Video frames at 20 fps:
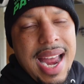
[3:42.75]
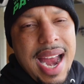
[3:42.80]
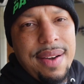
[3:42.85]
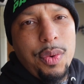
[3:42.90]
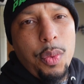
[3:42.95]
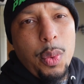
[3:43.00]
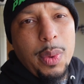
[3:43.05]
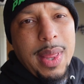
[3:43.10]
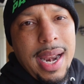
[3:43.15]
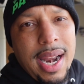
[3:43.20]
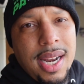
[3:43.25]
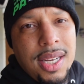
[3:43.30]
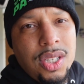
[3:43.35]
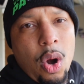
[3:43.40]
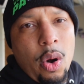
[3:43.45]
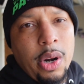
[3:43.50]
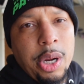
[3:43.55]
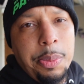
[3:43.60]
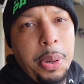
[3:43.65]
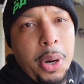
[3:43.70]
Everyone that has
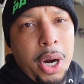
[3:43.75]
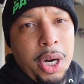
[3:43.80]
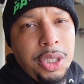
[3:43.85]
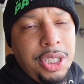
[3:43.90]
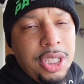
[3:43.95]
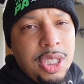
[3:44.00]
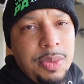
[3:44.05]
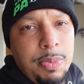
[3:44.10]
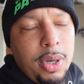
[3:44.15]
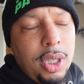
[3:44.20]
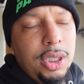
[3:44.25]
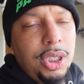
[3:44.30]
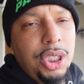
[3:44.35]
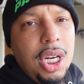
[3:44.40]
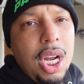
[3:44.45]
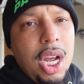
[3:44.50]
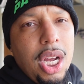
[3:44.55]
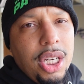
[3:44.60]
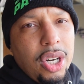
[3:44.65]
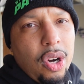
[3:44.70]
already purchased merch,
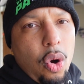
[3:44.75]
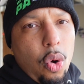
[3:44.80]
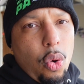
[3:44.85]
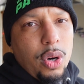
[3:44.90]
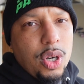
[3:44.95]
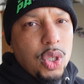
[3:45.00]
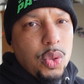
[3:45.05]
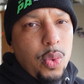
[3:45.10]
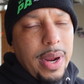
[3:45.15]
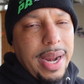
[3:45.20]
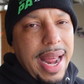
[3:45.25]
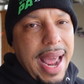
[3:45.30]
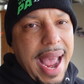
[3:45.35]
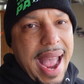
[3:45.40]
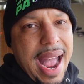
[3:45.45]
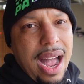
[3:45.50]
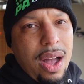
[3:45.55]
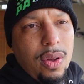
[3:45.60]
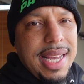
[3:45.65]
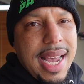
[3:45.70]
your orders went
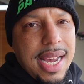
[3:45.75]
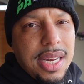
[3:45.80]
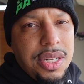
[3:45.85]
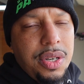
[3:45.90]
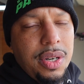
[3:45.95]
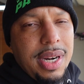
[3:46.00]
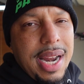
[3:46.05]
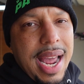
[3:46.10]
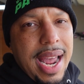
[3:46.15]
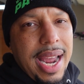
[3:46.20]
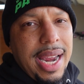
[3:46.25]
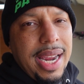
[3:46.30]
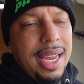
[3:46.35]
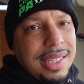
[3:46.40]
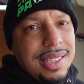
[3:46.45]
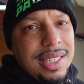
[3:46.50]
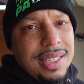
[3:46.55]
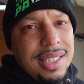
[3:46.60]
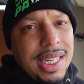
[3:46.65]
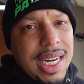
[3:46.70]
out yesterday.
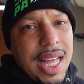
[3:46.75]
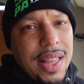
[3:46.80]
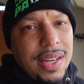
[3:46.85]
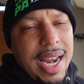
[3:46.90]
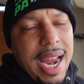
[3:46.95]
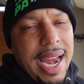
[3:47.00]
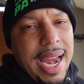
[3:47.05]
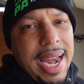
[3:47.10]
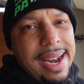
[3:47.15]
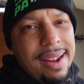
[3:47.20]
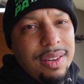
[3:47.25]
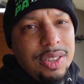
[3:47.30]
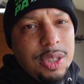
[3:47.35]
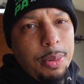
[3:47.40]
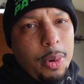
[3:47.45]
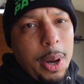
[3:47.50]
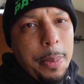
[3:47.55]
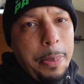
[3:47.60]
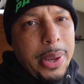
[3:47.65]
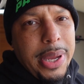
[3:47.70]
That's just another day hanging out with
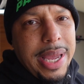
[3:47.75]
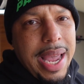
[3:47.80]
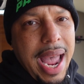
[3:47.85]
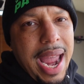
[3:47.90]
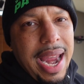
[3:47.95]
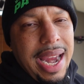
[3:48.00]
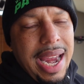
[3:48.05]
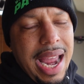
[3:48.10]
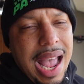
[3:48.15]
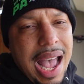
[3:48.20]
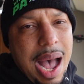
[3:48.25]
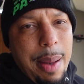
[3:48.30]
your boy PA.